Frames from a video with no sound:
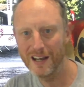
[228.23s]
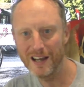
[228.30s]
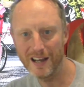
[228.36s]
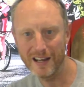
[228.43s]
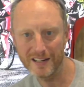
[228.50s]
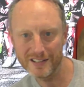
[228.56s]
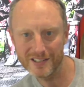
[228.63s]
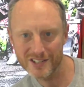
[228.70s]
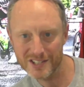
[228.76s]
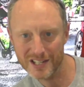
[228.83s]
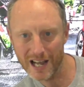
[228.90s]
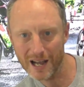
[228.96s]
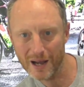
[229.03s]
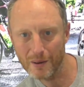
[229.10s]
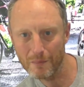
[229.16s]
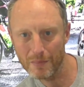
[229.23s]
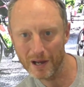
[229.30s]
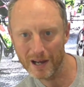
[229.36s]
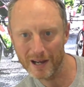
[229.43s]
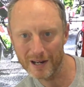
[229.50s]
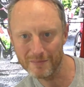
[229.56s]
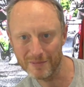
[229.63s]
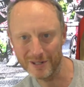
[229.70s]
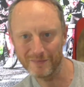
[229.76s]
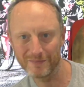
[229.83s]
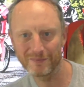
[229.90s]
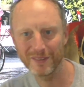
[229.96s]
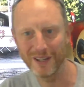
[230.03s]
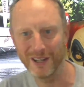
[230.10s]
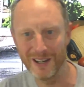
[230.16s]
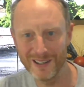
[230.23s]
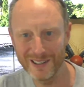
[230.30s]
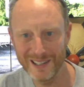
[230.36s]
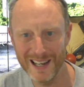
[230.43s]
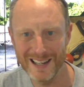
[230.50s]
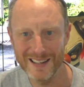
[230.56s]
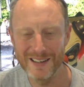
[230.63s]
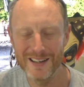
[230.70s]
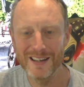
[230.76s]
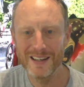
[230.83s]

and he's sat behind me, okay?